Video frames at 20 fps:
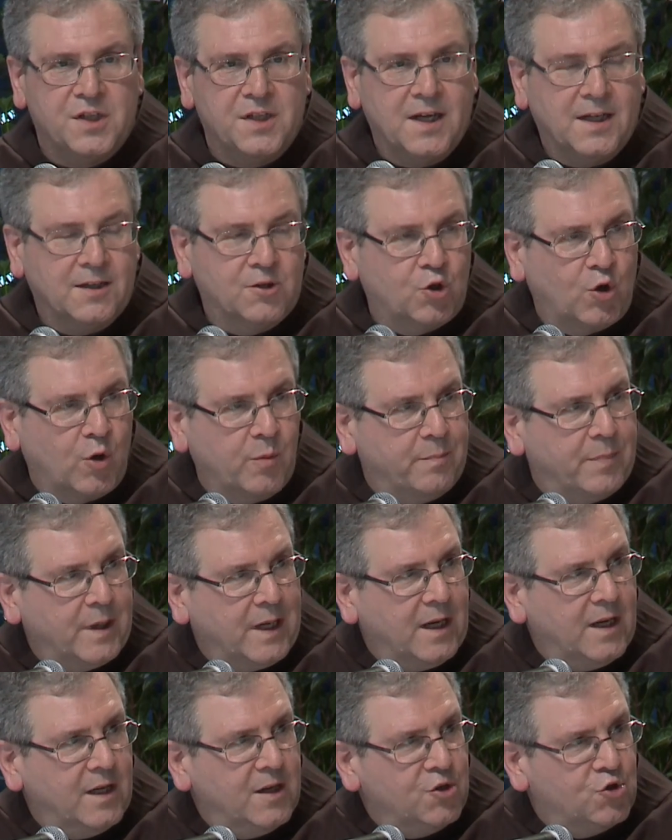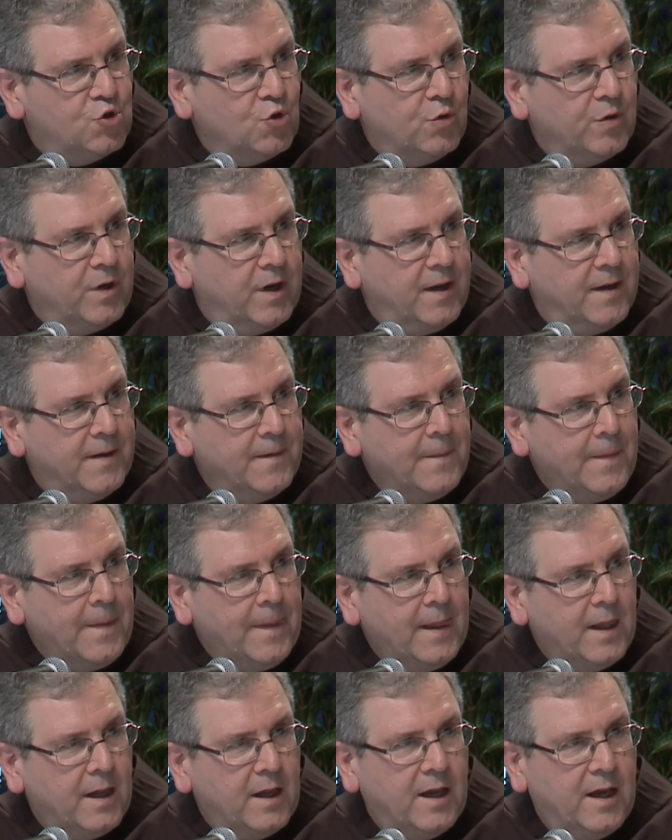between religions.
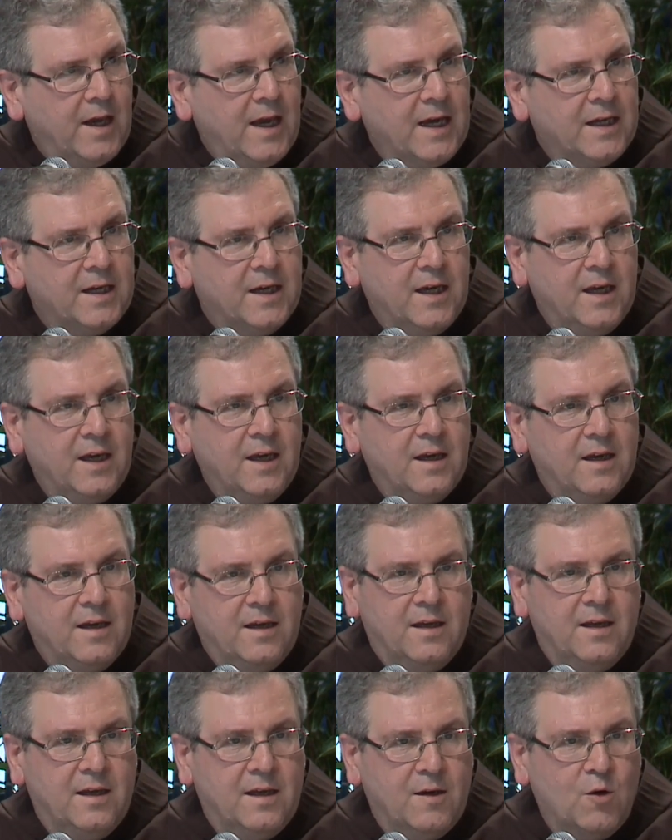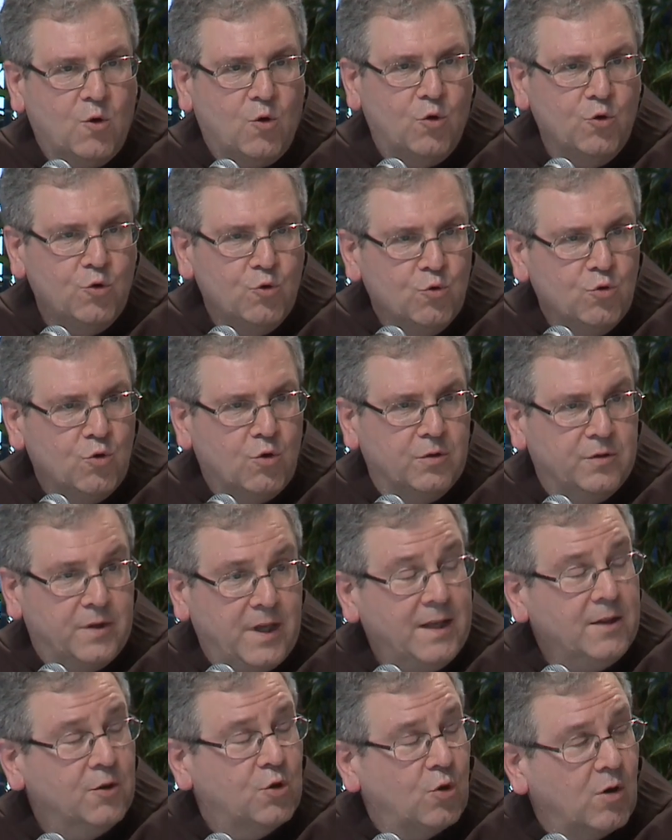I don't believe
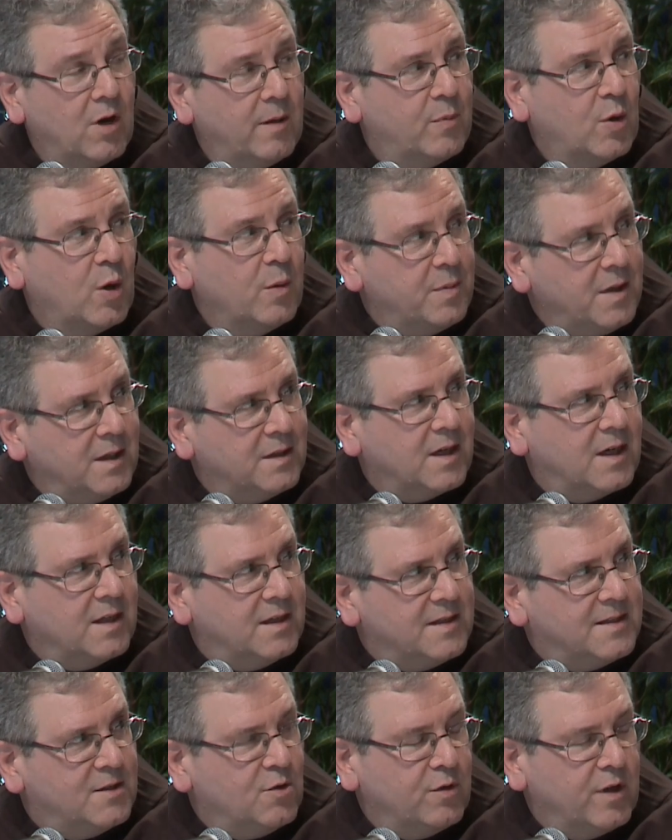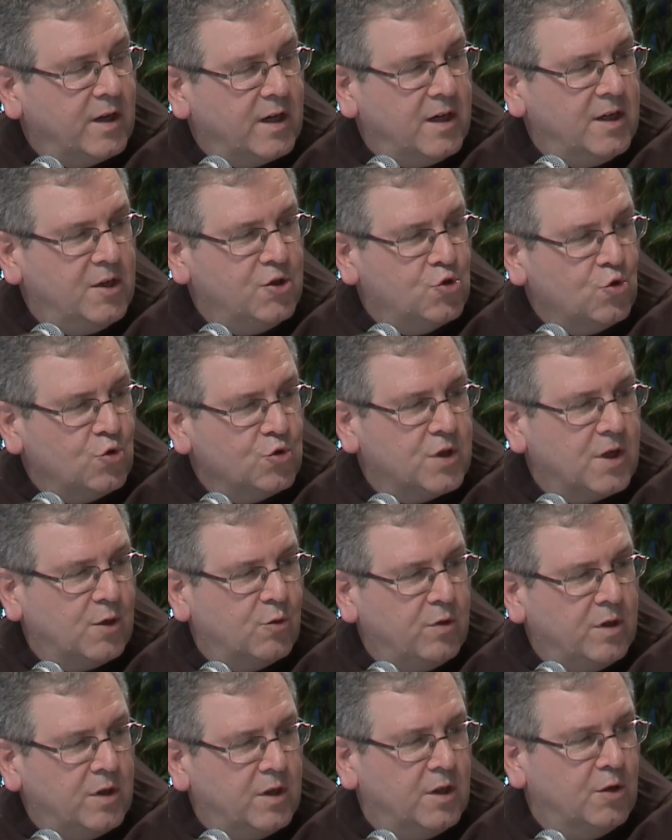that there's too much religion
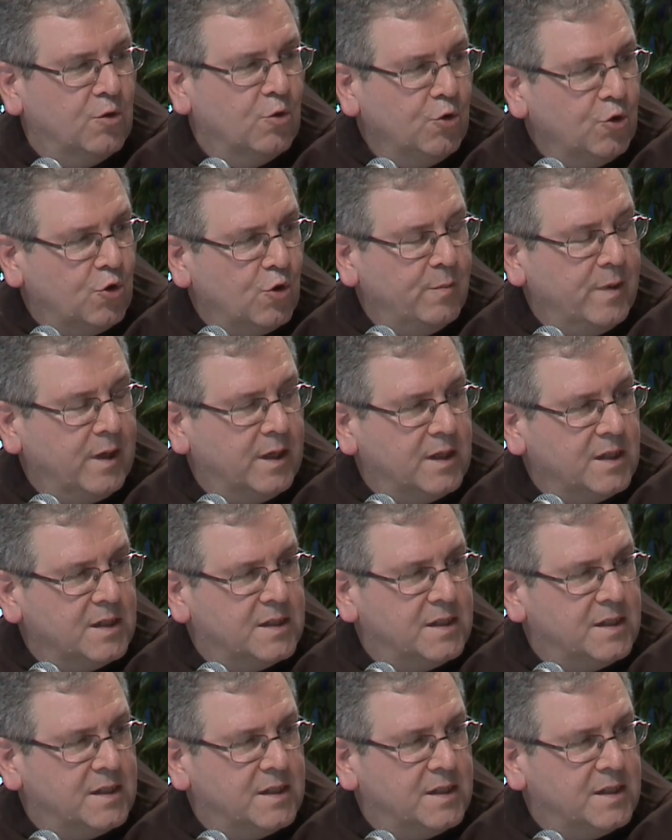in that place.